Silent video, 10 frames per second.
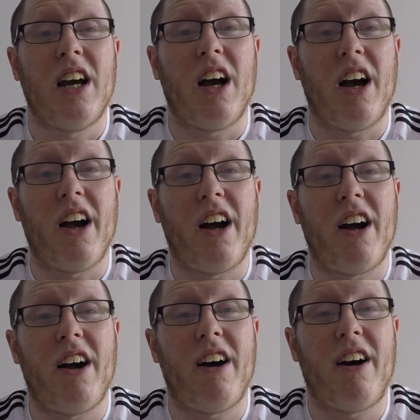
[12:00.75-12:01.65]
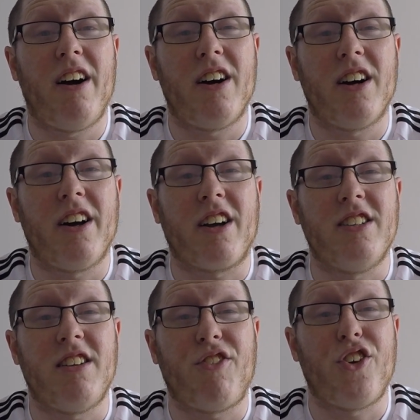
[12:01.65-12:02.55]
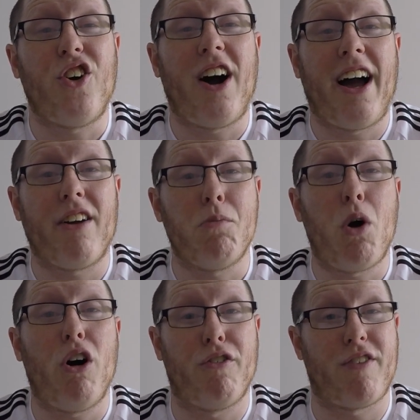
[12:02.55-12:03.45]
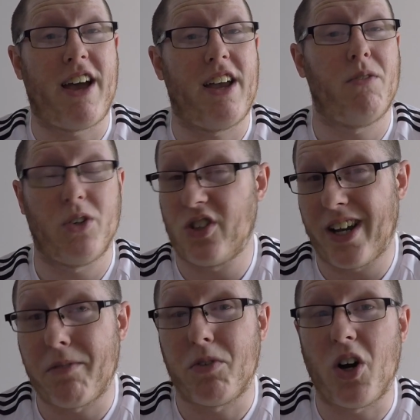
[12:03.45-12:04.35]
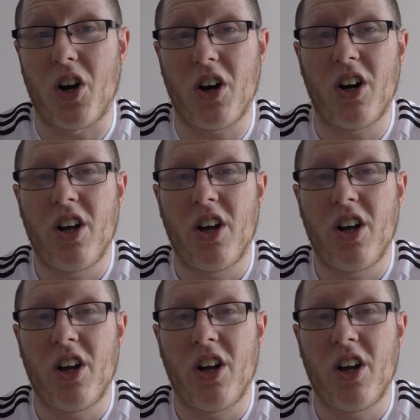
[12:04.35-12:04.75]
because if you're not a Harry Potter fan, which I am not,